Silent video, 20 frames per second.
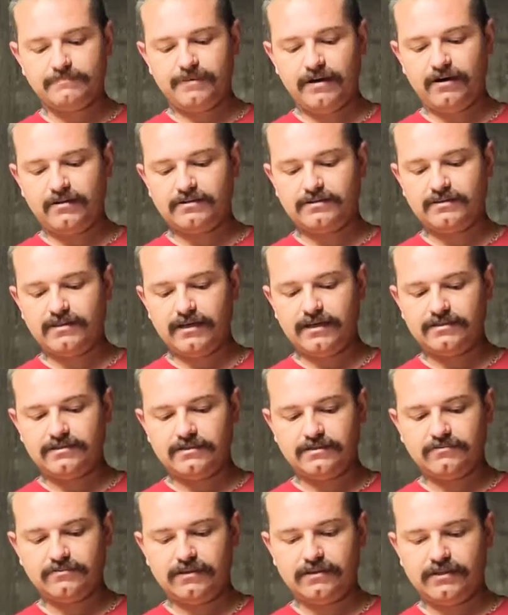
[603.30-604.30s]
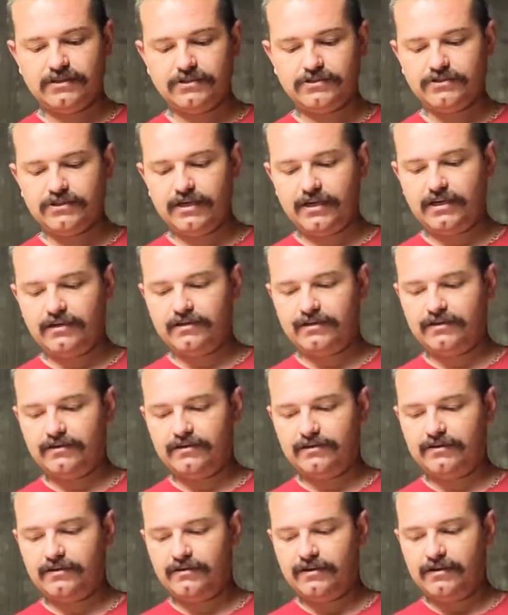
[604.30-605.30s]
parasites is when they shed,
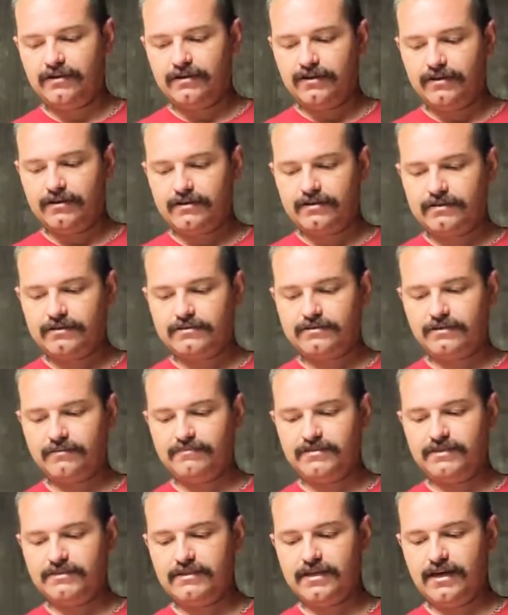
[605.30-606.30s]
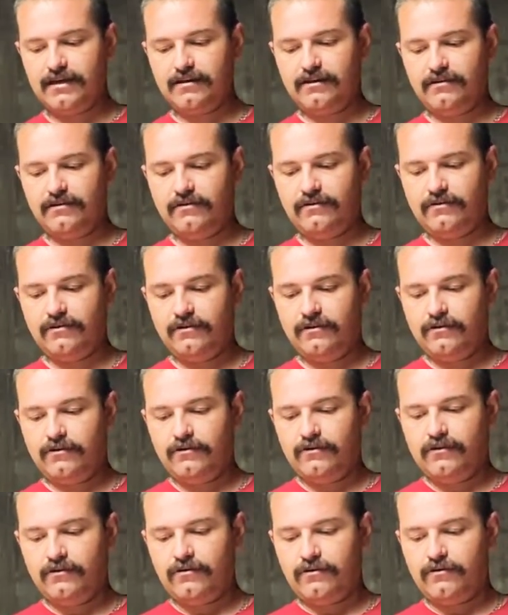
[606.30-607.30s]
because they'll be dead
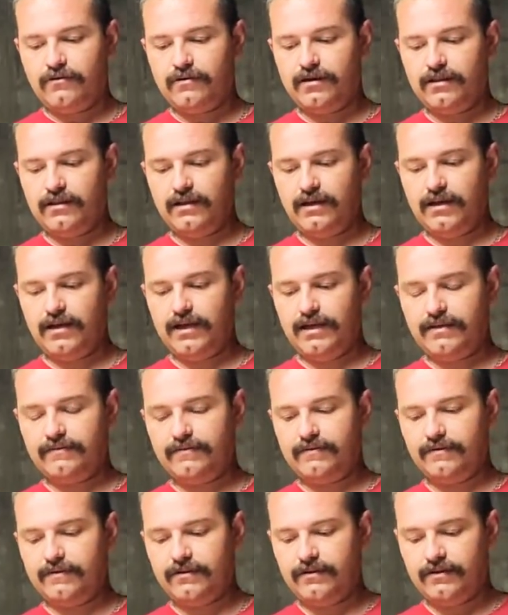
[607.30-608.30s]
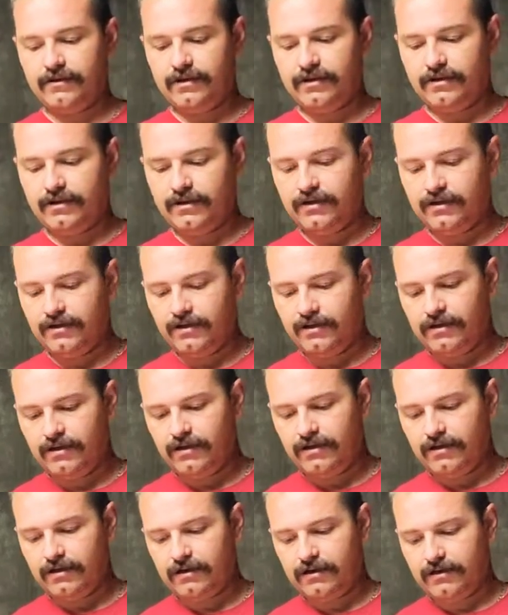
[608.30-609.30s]
or alive
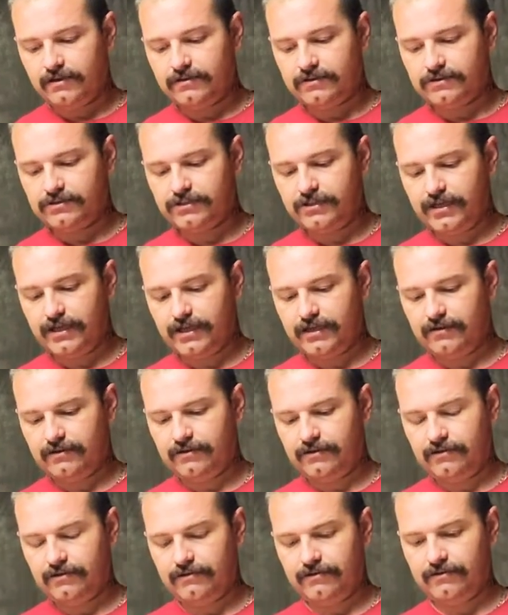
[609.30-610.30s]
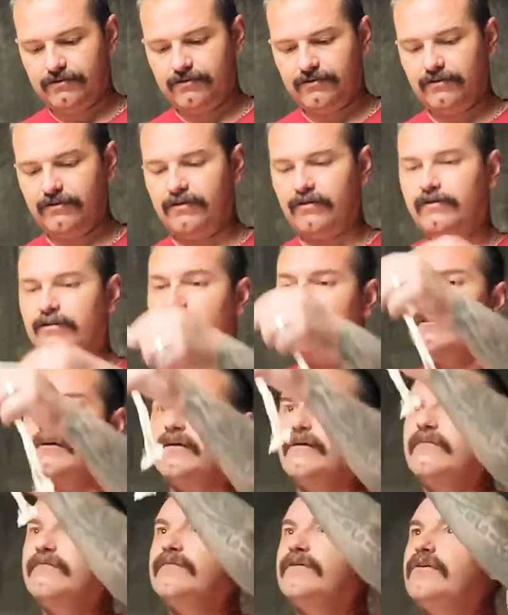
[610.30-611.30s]
on the shed.
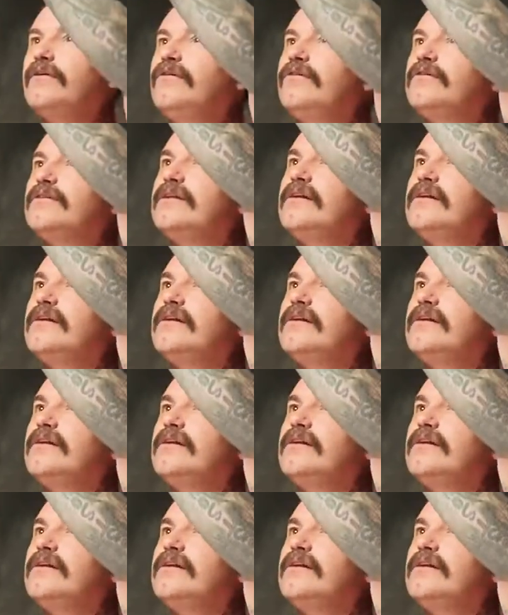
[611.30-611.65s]
If you hold it